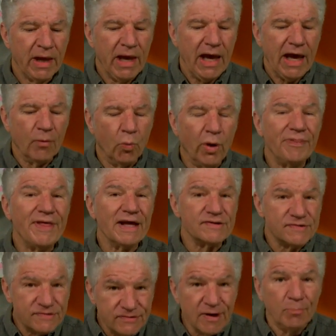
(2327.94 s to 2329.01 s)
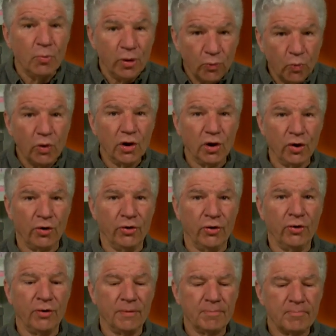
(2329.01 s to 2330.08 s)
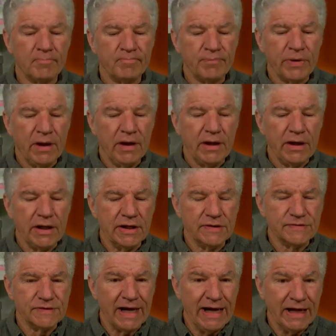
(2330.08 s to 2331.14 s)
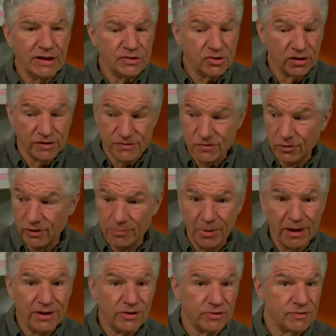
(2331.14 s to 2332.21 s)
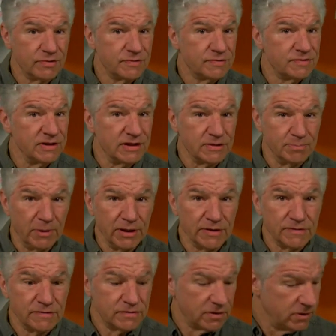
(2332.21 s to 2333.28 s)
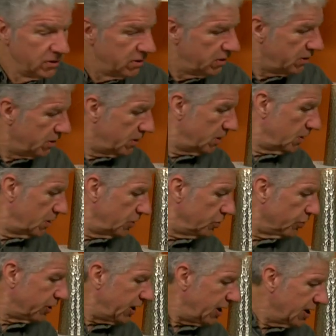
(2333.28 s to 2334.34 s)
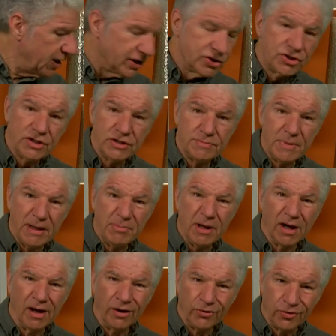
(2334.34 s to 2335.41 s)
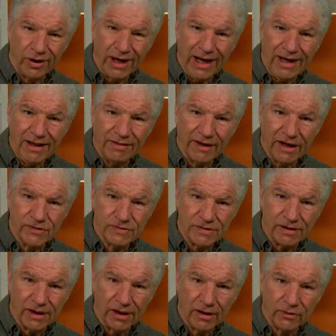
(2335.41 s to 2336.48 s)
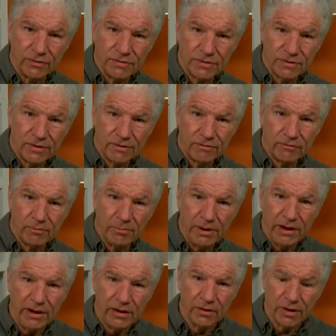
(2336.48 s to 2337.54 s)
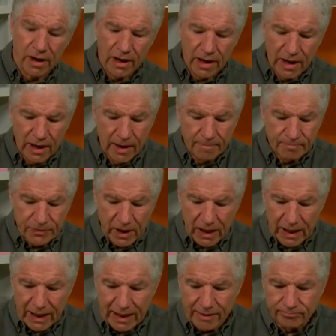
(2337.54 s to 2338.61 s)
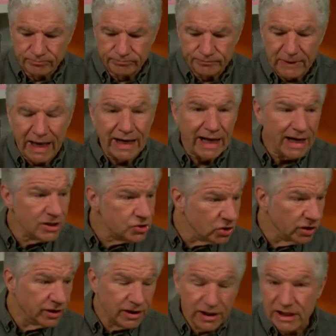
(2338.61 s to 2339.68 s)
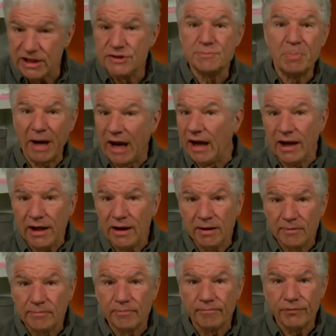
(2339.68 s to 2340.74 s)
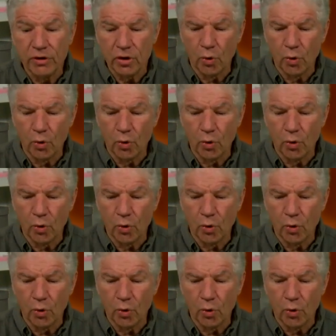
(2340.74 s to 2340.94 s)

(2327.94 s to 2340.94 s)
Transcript: And what that someone will learn is Angeline's only been here six months. You're kidding. She's made me $180,000 from being here. Um, and Angela needs pay. You know,